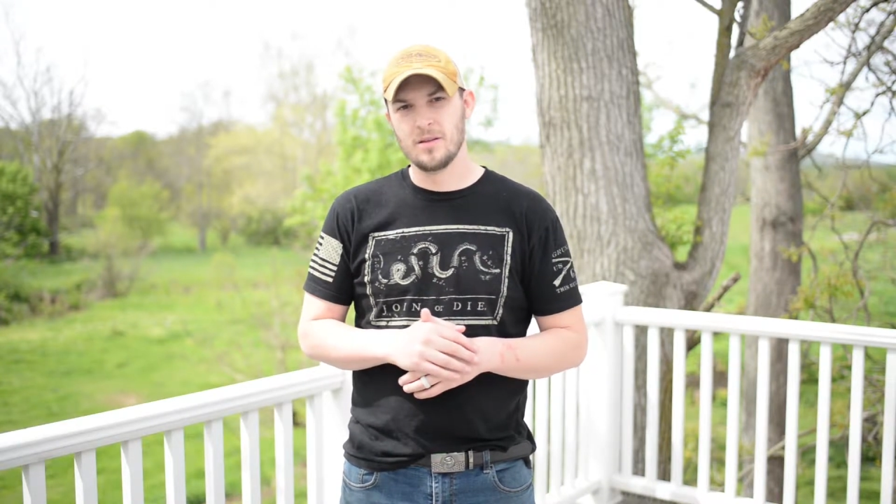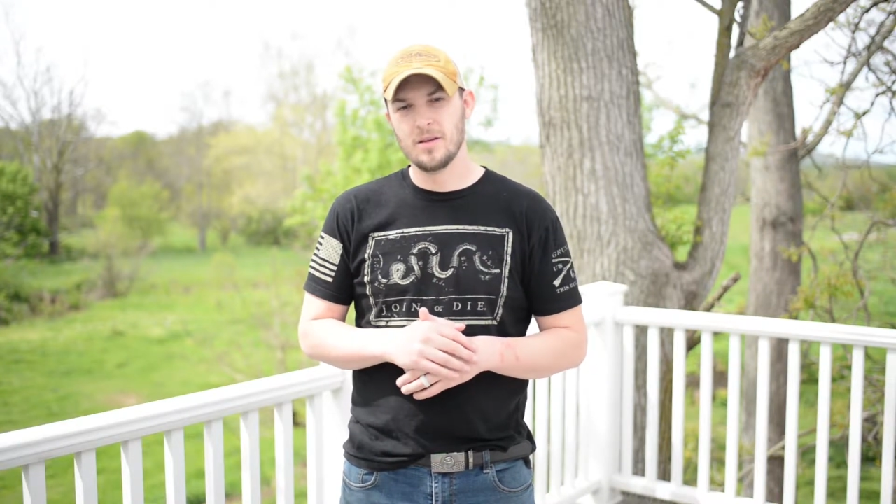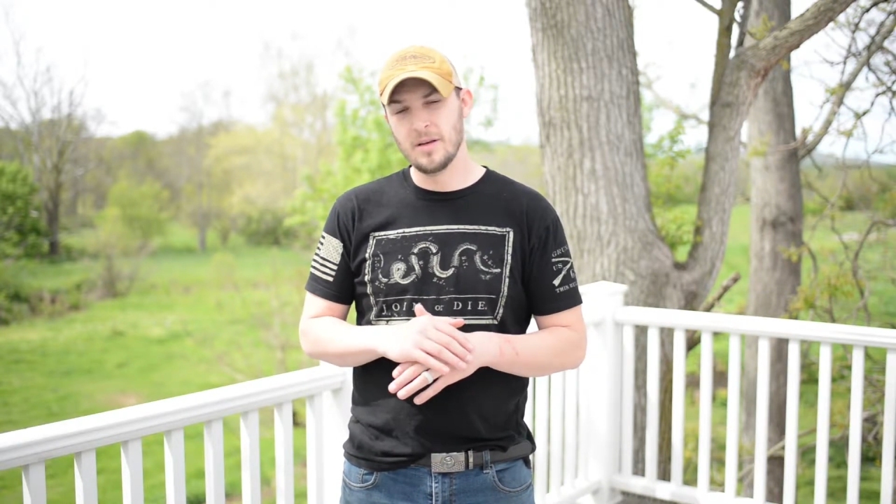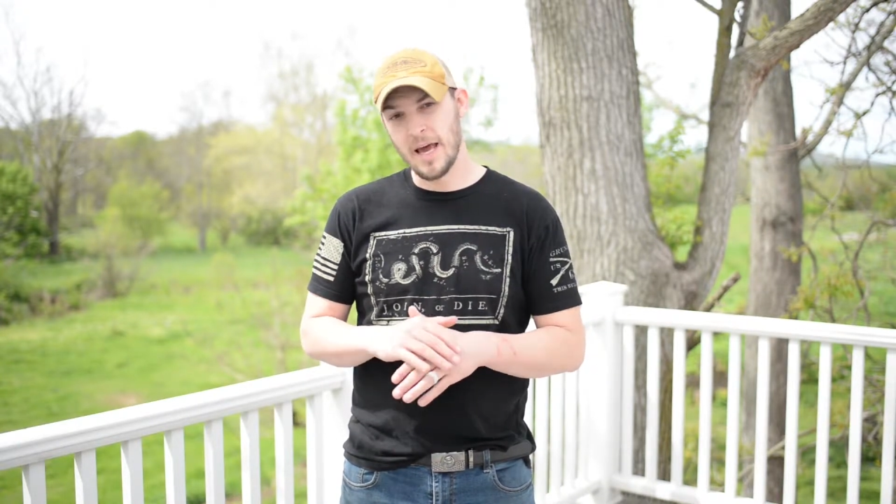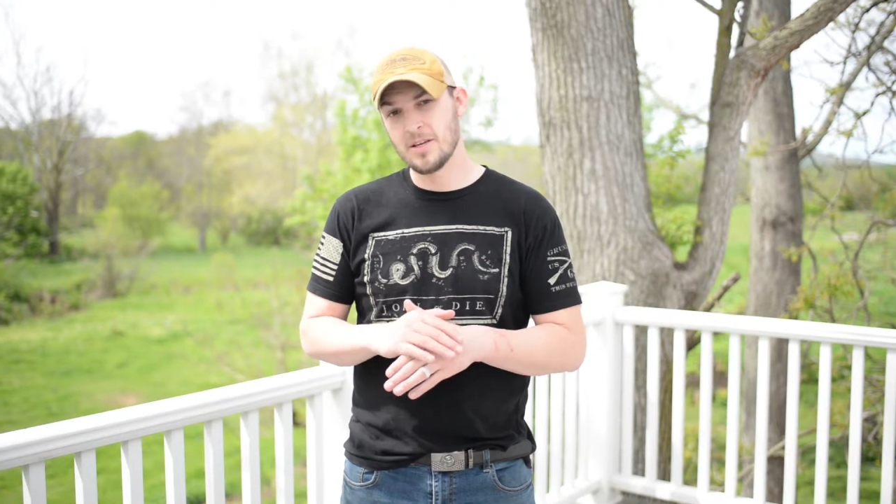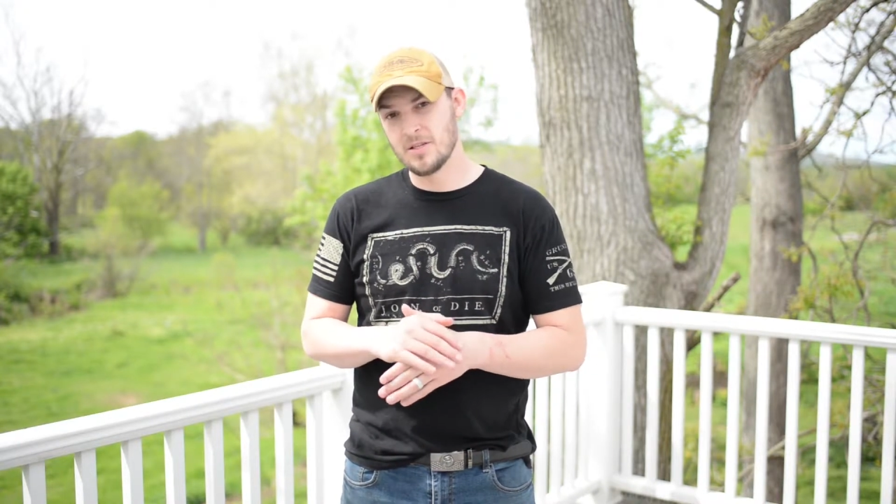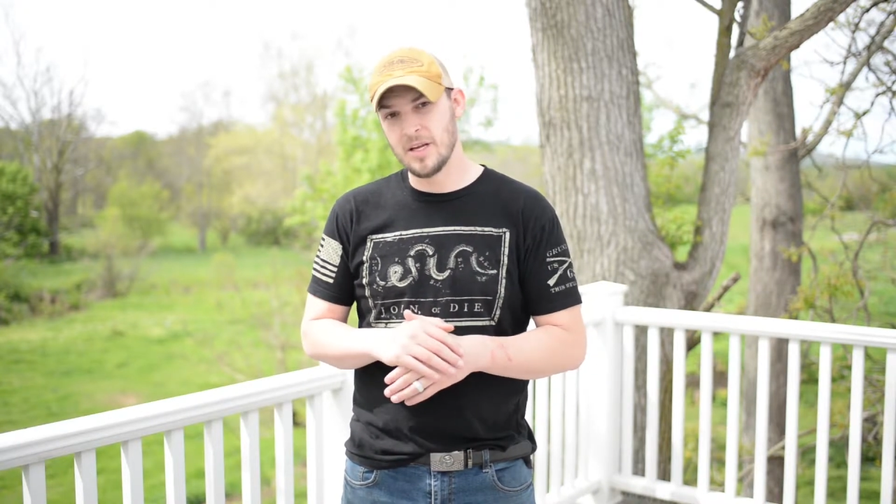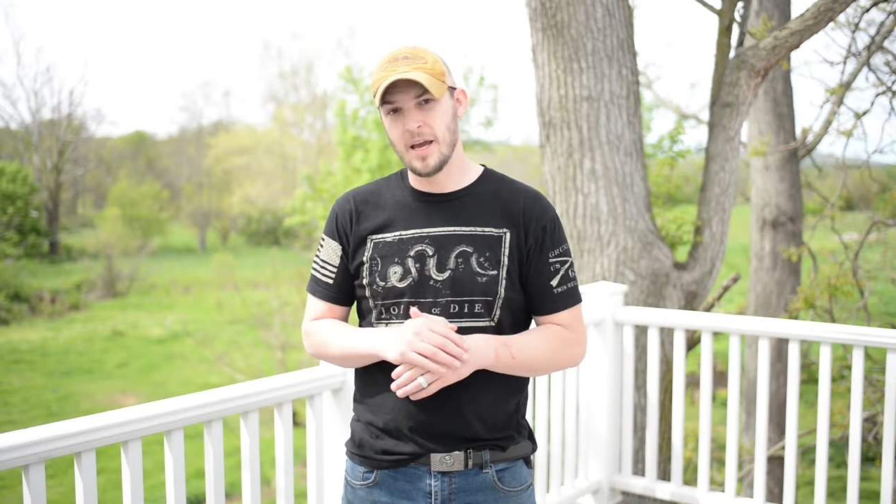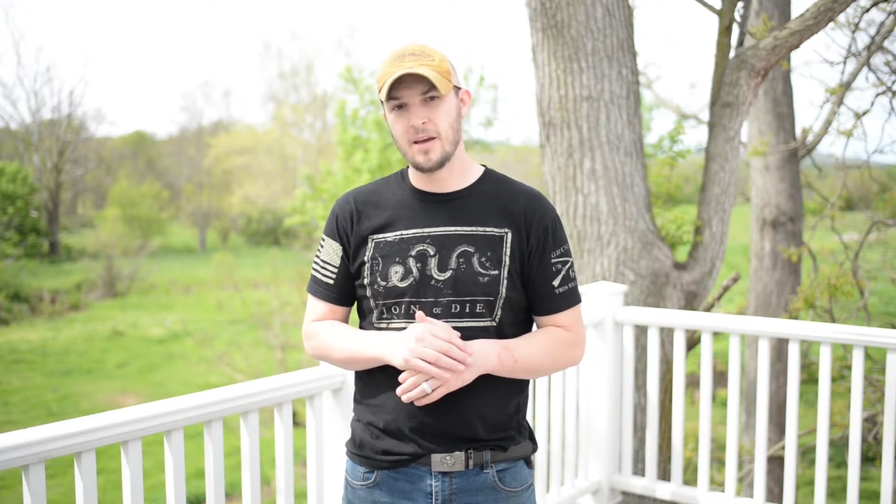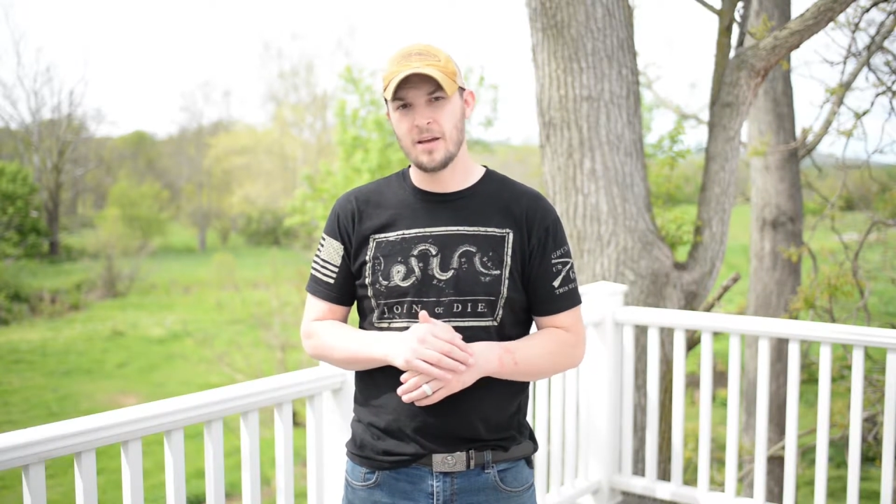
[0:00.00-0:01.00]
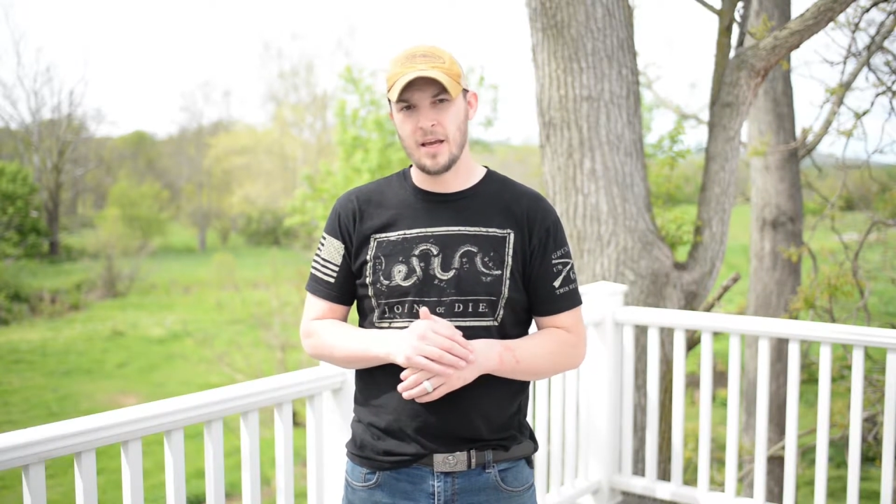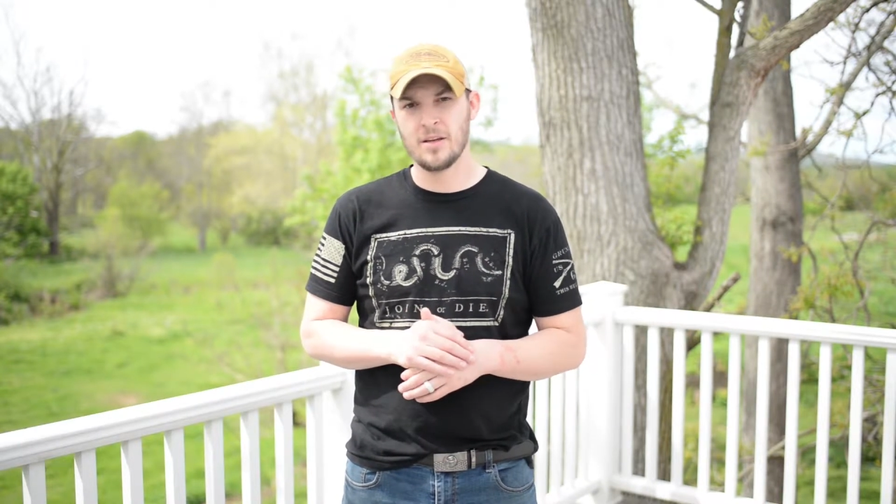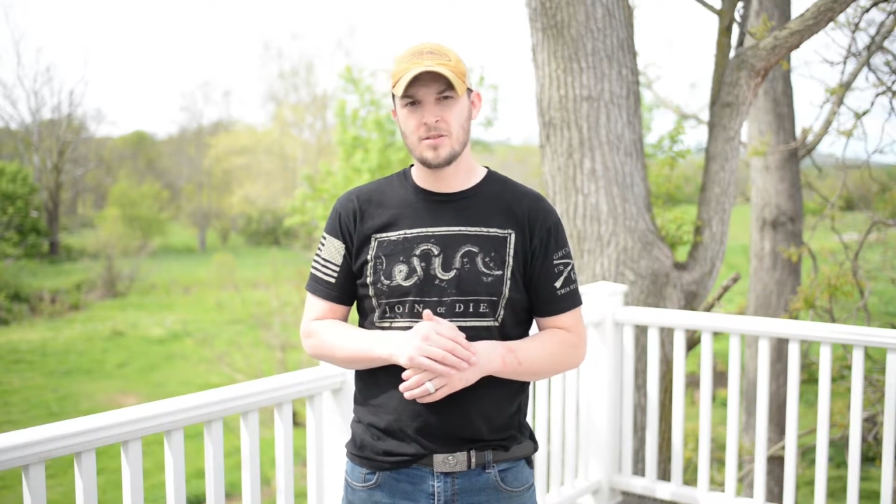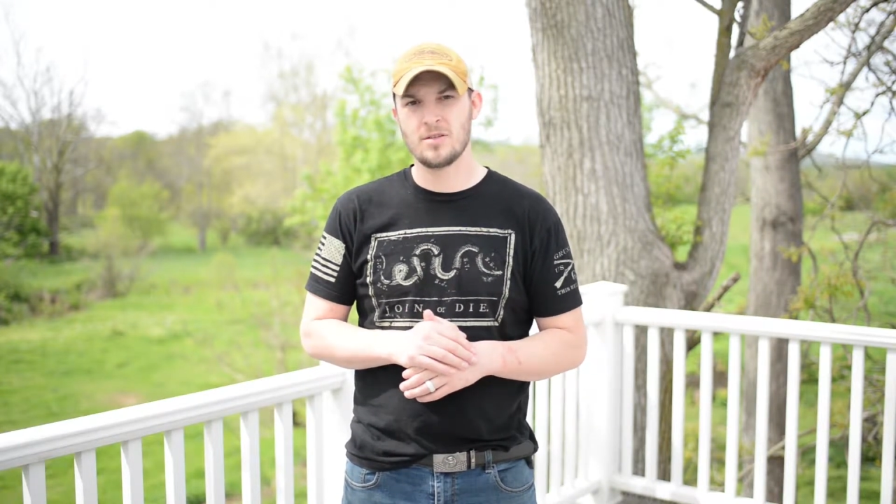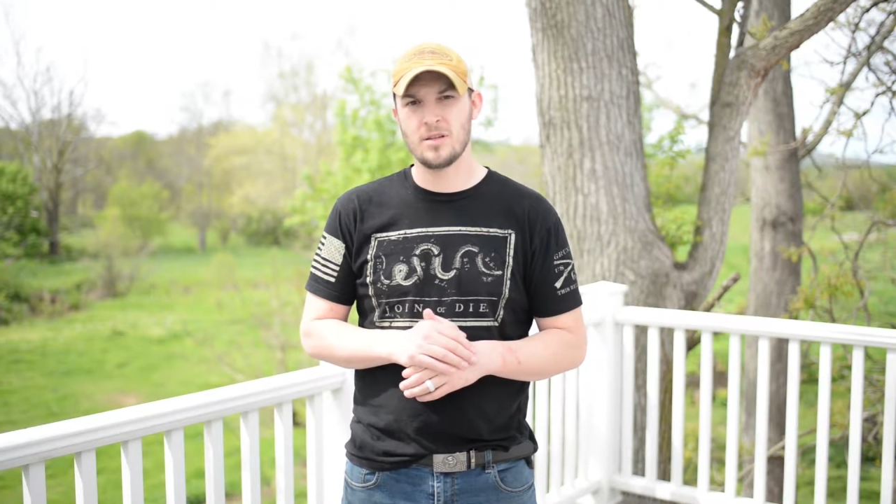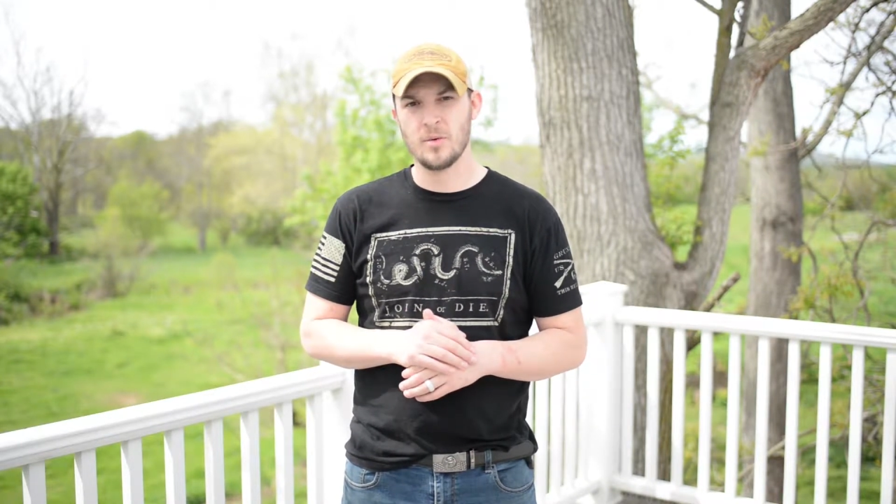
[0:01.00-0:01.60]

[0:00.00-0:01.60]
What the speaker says: the next day, against